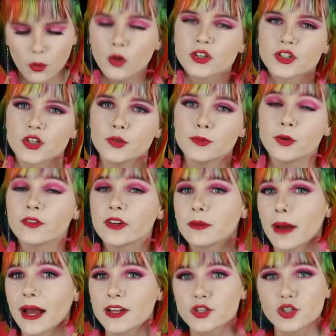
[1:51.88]
also moving
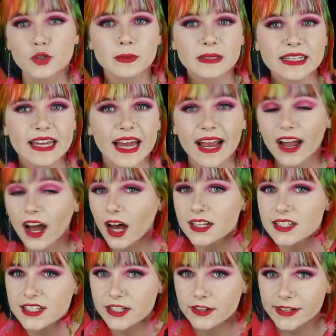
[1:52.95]
my Jubilee and Cut
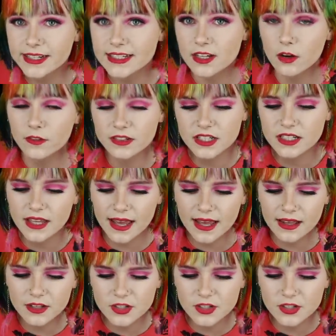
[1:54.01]
series over to there.